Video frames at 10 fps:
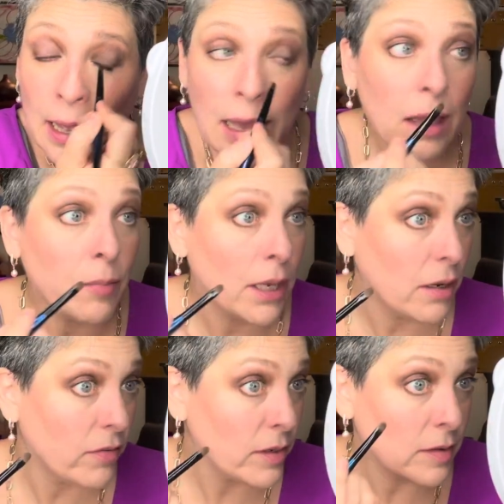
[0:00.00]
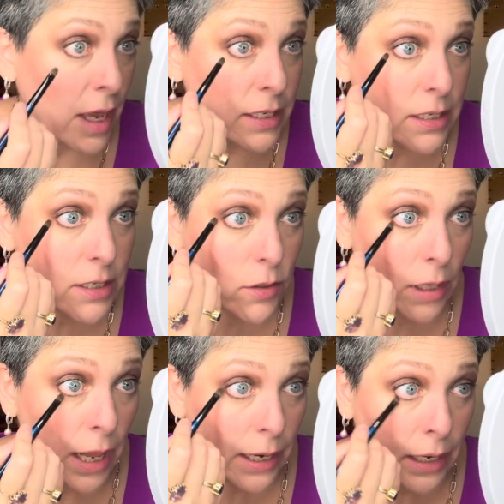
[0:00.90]
I mean, if it's not just to
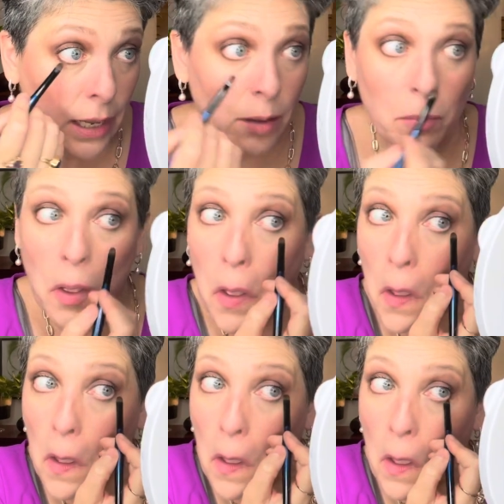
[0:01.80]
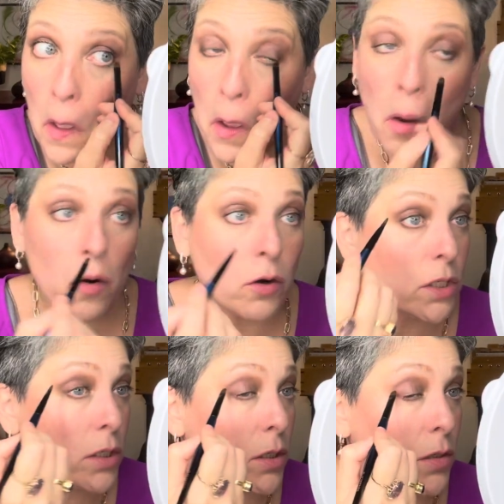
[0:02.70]
line up or
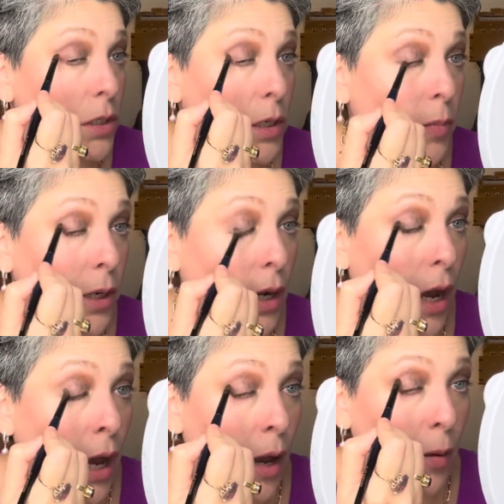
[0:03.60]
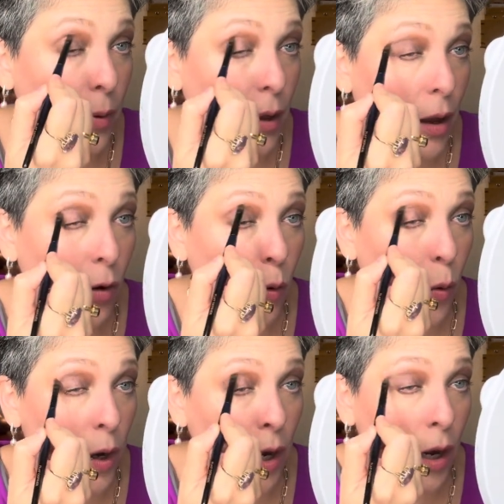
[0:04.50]
just to deepen it up a
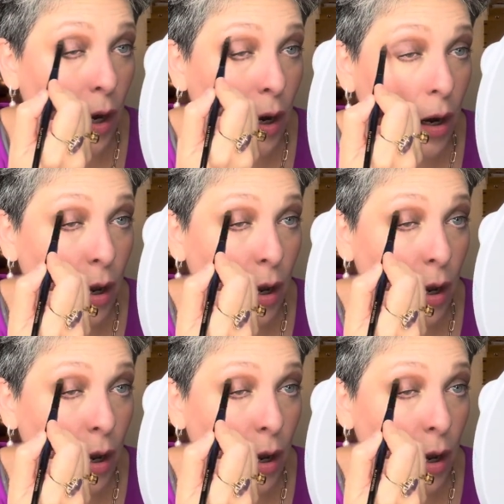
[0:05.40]
corner,